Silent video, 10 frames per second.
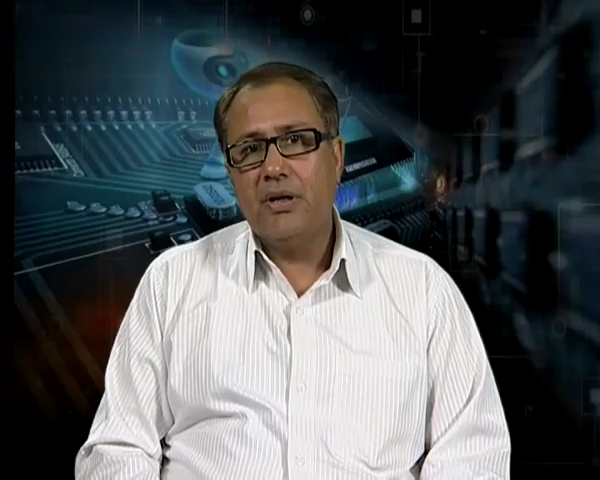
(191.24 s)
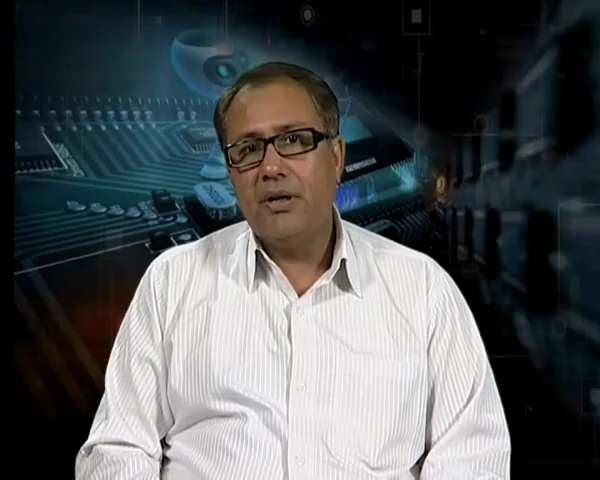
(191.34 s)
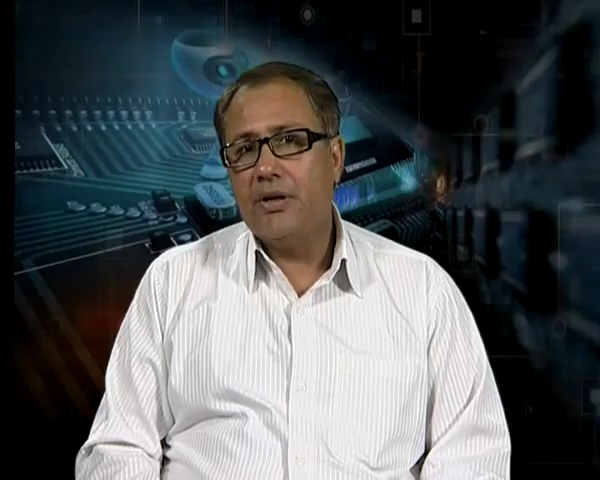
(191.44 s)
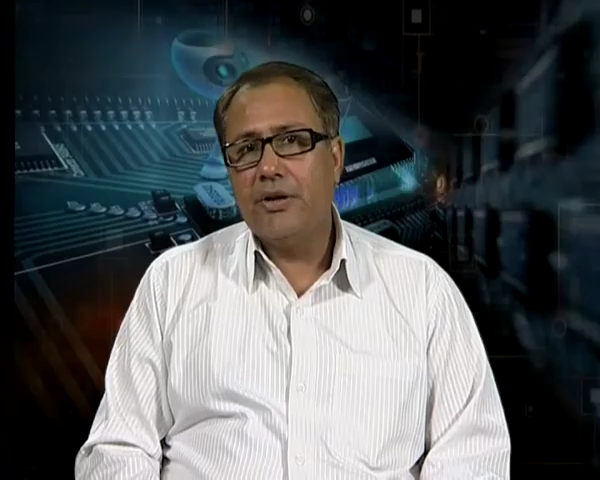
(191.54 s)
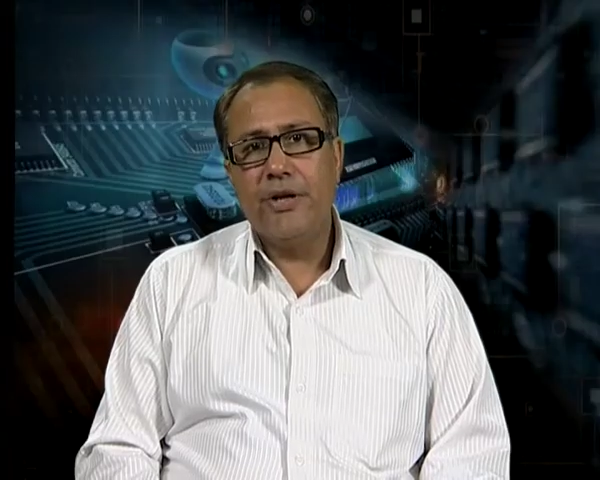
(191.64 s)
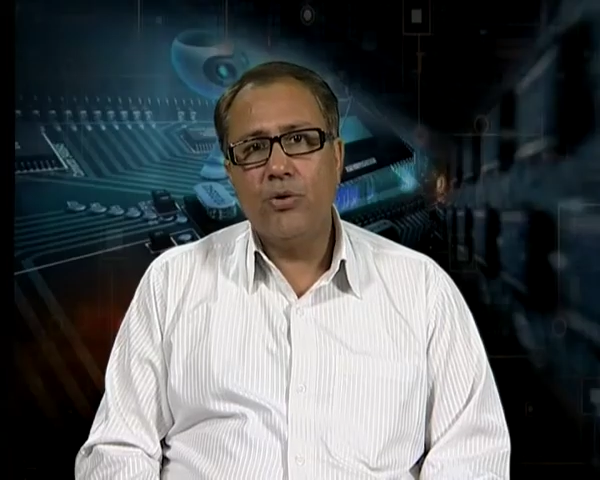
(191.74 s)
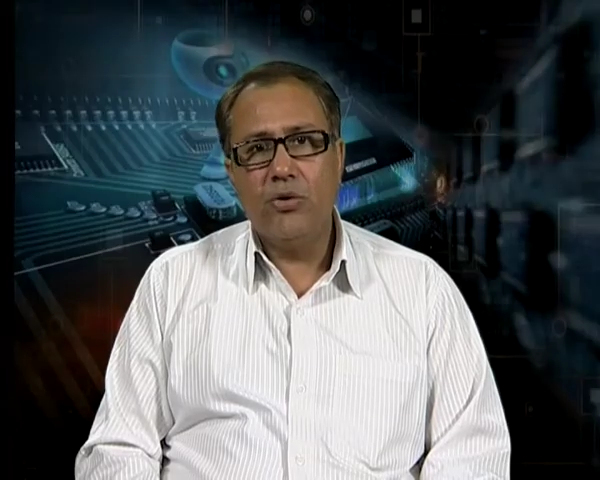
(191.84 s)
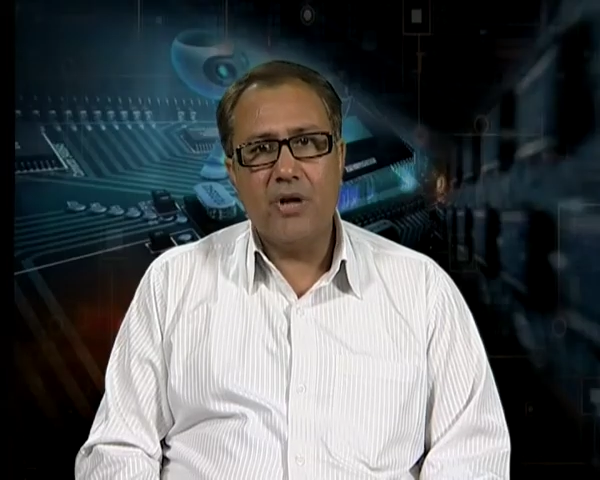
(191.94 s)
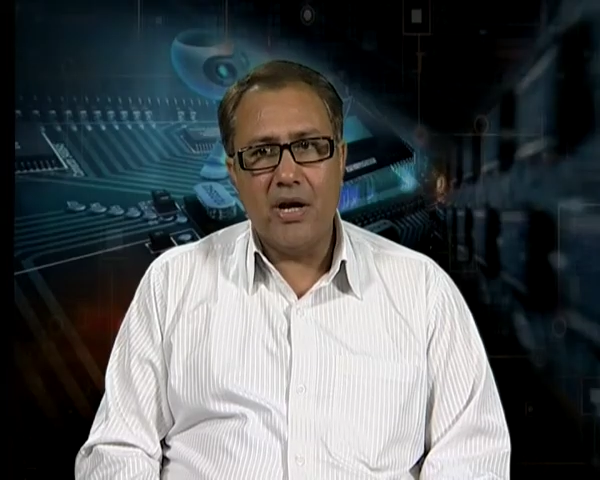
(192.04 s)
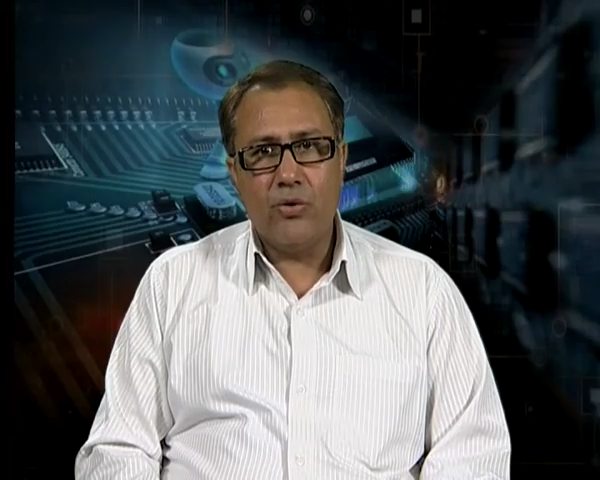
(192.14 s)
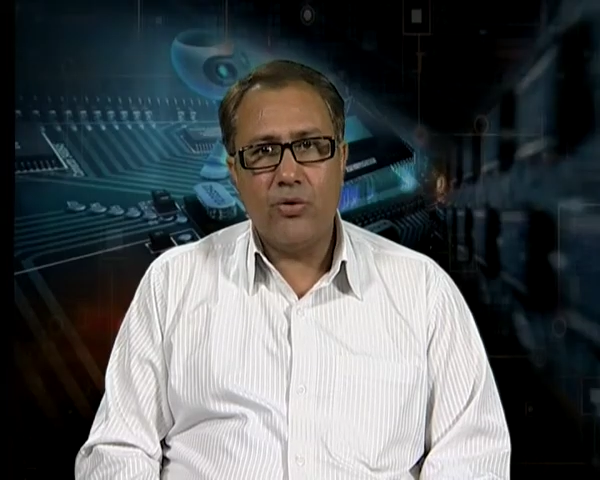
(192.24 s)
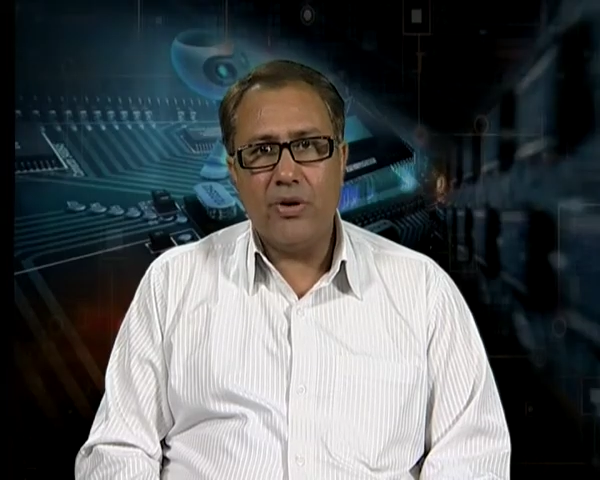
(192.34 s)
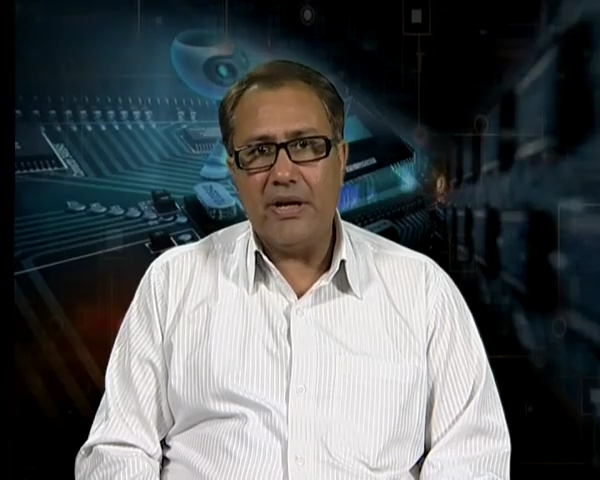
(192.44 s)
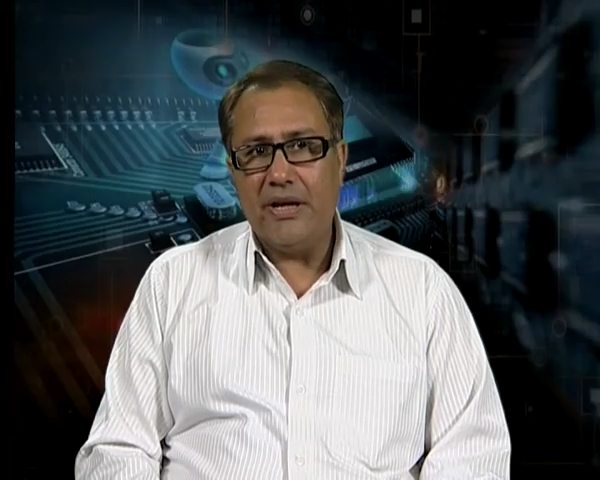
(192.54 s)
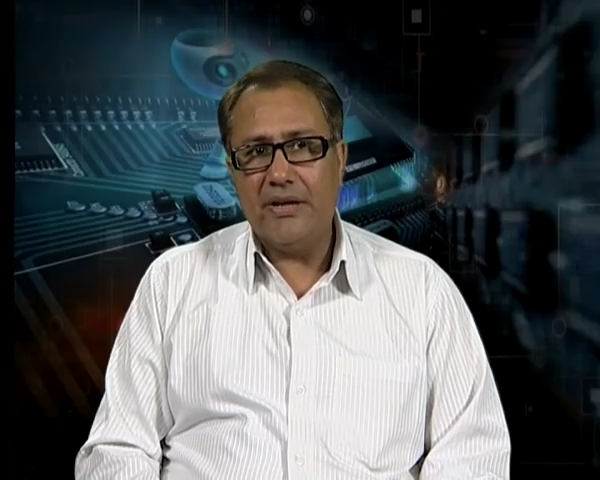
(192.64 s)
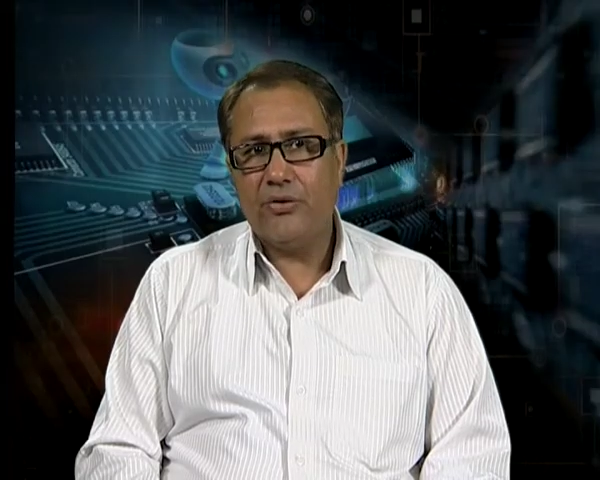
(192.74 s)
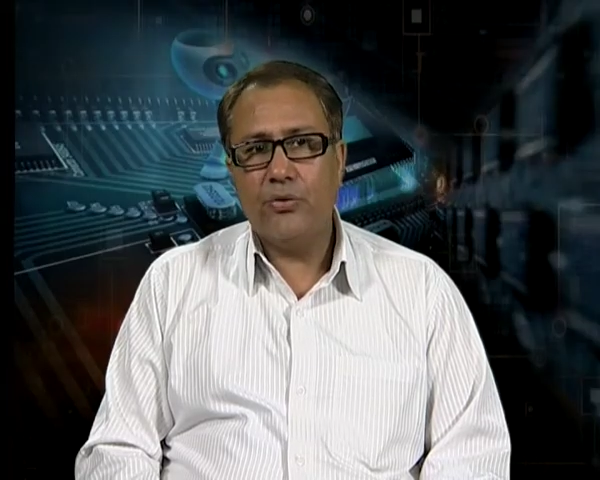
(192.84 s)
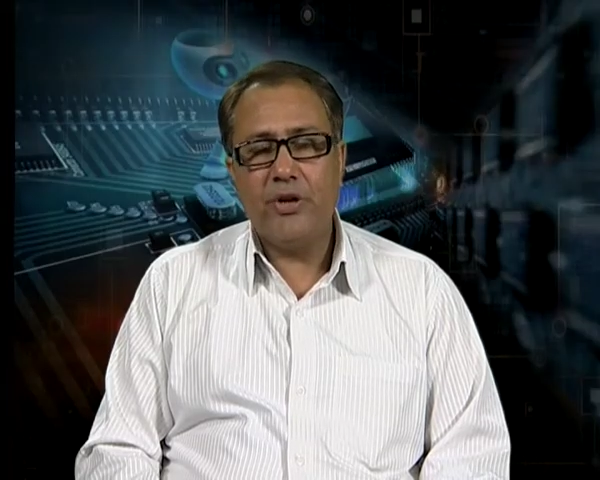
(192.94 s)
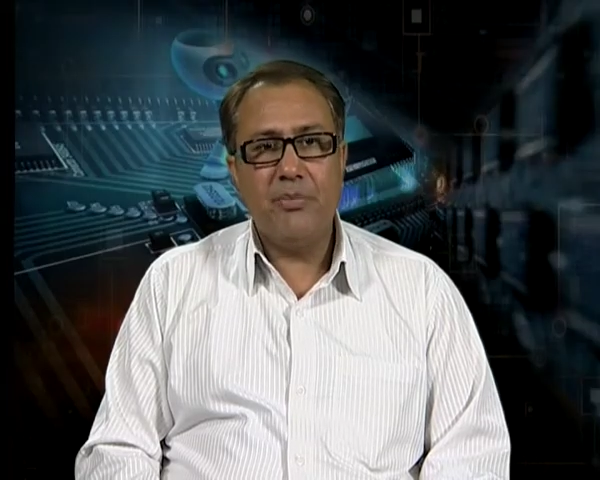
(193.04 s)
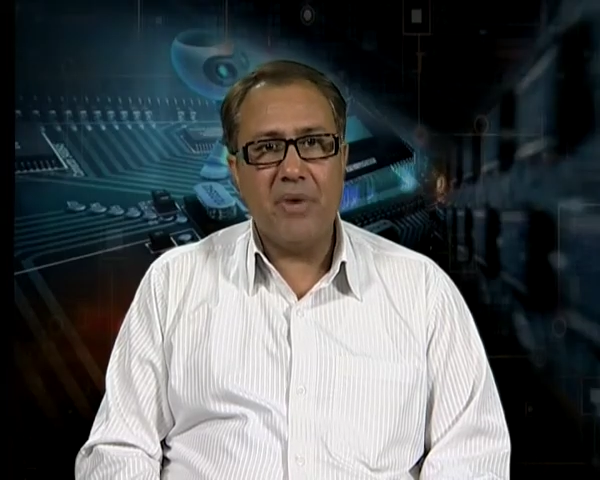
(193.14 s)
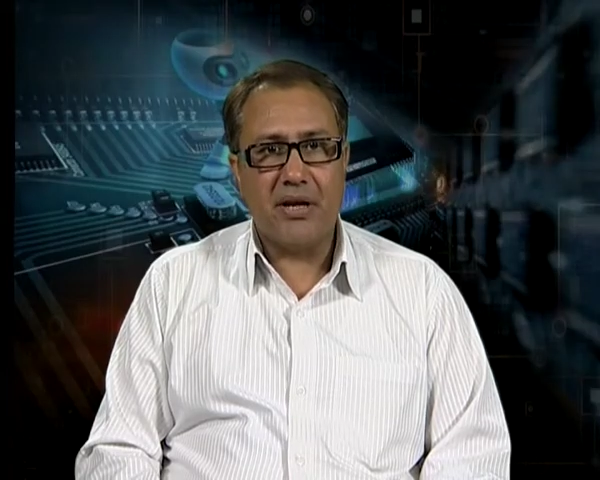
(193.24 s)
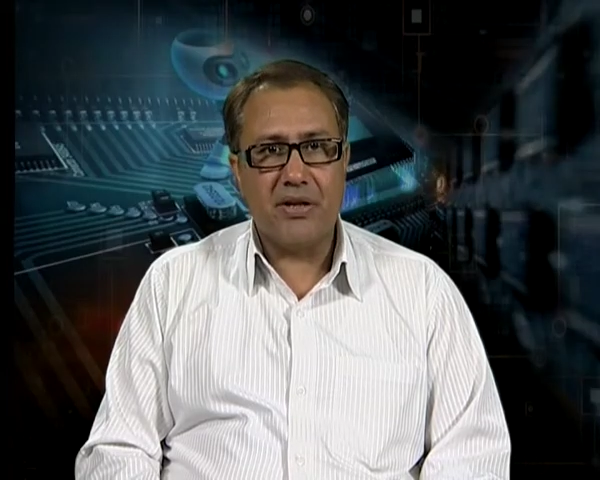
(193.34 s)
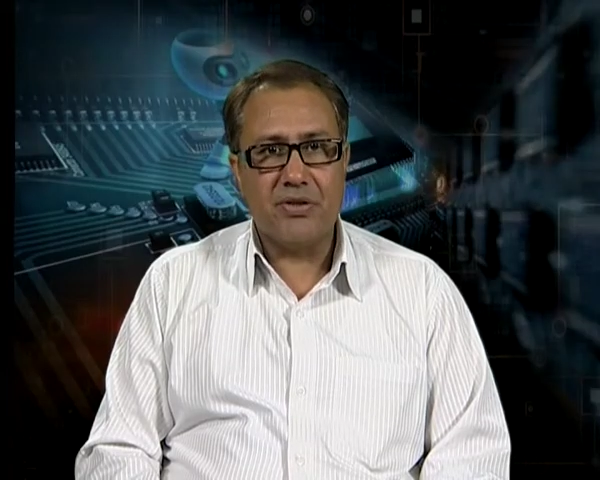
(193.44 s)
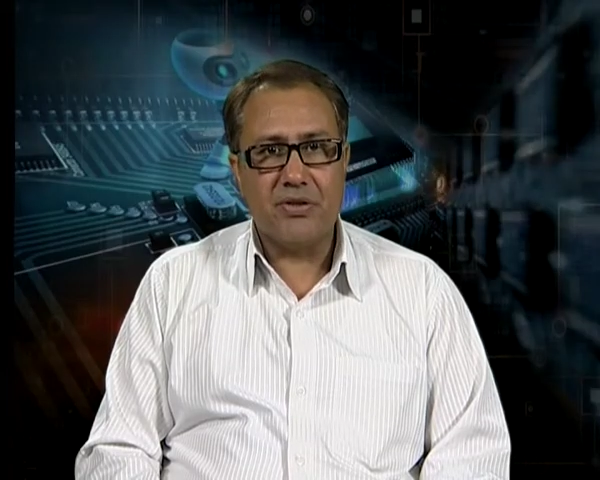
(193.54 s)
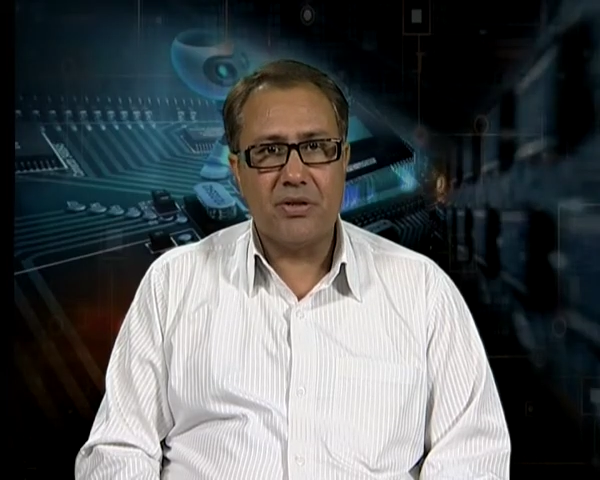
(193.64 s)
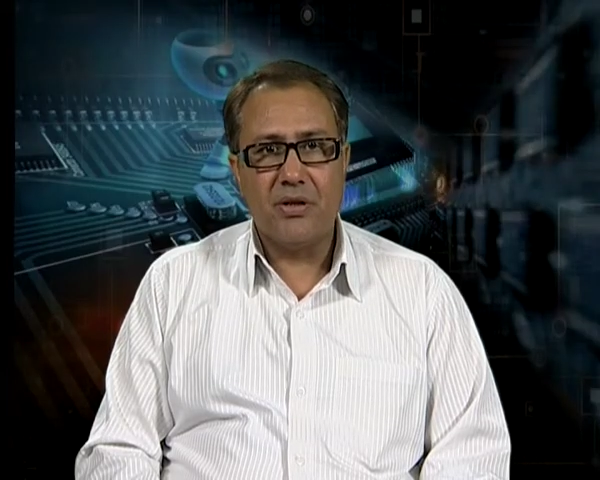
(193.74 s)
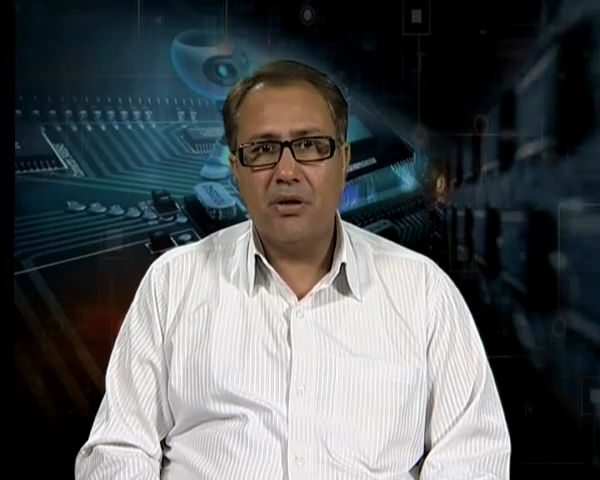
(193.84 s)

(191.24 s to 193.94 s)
In a dual diode SOT package,